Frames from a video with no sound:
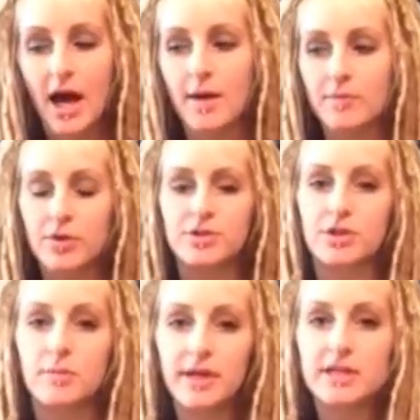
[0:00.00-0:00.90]
Those are
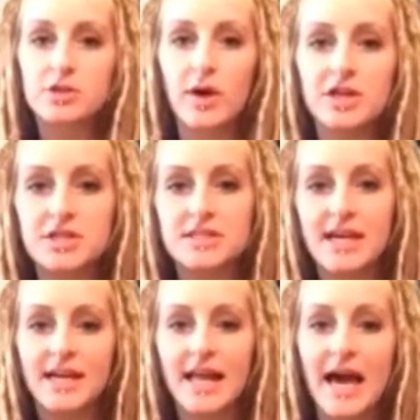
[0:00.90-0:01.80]
the biggest questions
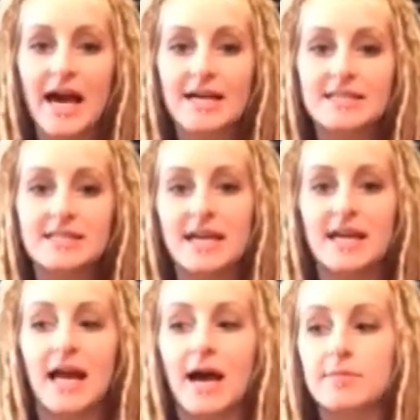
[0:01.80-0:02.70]
I get asked,
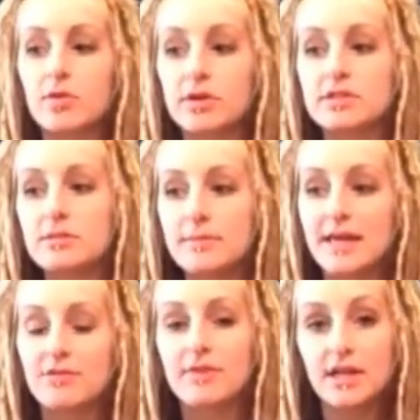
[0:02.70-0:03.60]
and I'm going to
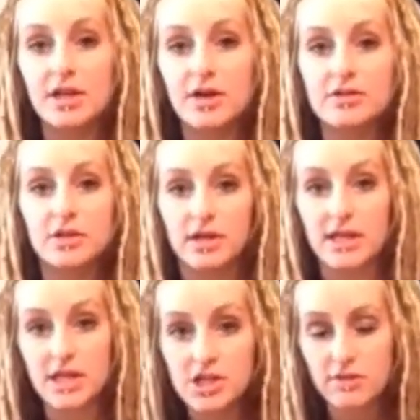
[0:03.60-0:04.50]
make videos on
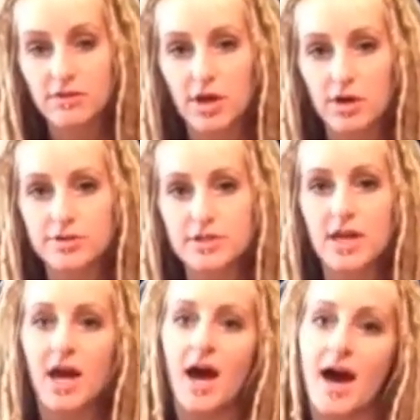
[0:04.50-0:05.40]
each of those
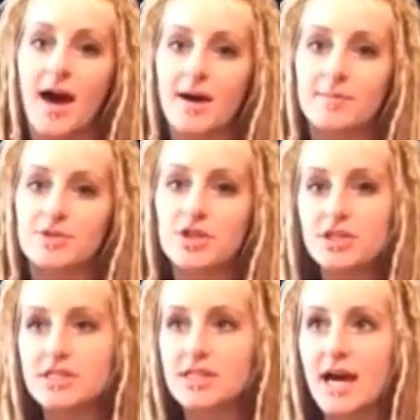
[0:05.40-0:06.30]

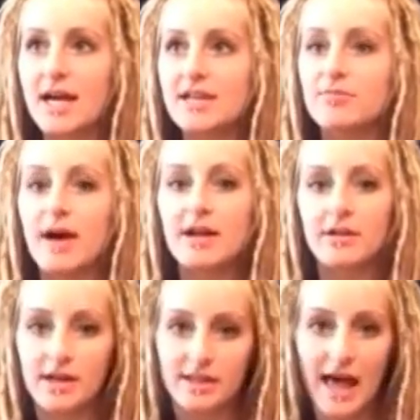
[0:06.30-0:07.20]
just to kind of better
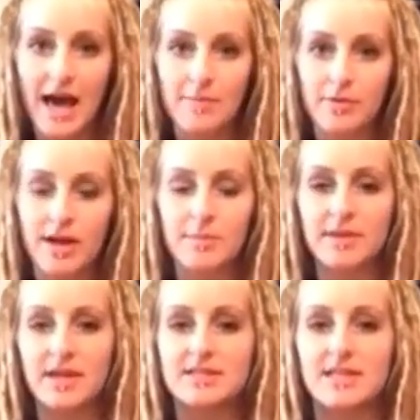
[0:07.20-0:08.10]
elaborate,
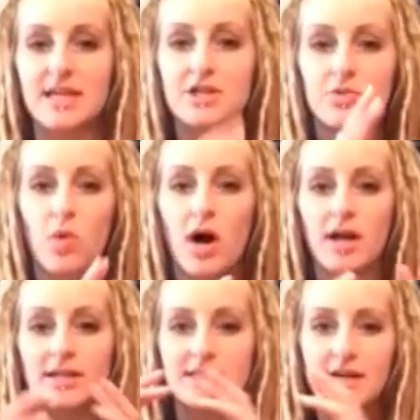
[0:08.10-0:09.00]
because each
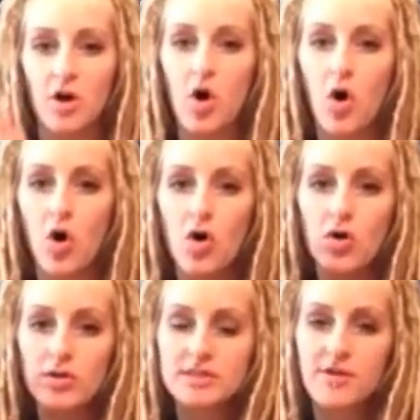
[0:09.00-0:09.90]
one is like a
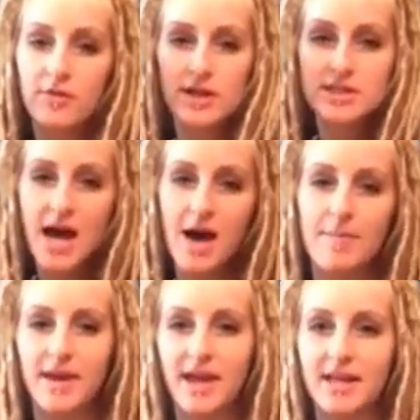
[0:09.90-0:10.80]
whole different
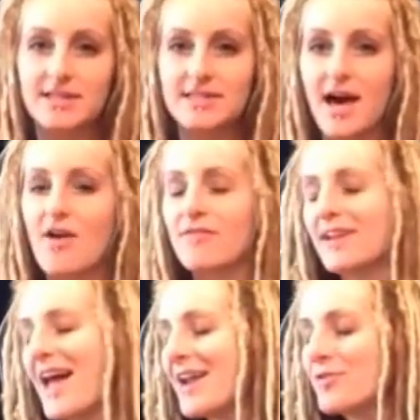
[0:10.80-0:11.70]
topic in itself,
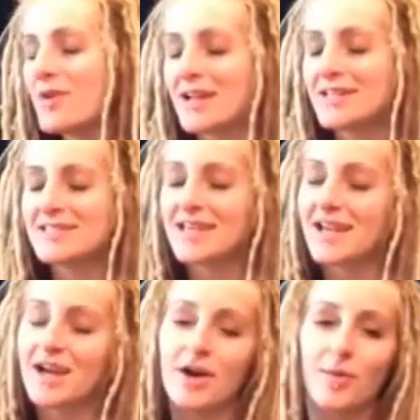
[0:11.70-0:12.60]
and I don't want to sit
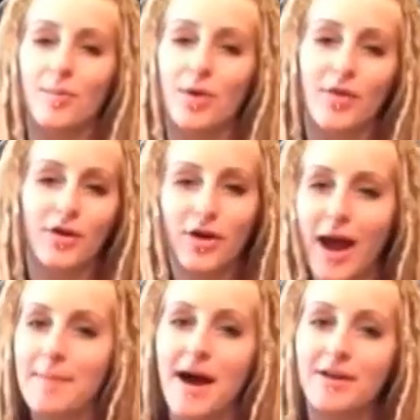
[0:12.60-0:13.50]
here and bore the
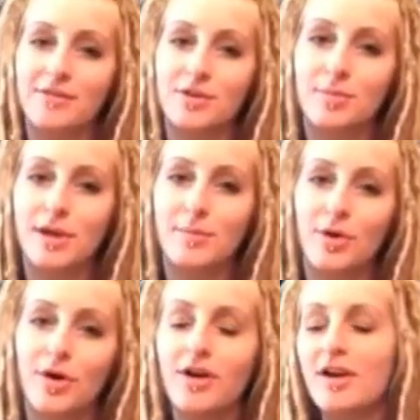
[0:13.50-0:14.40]
crap out of you people.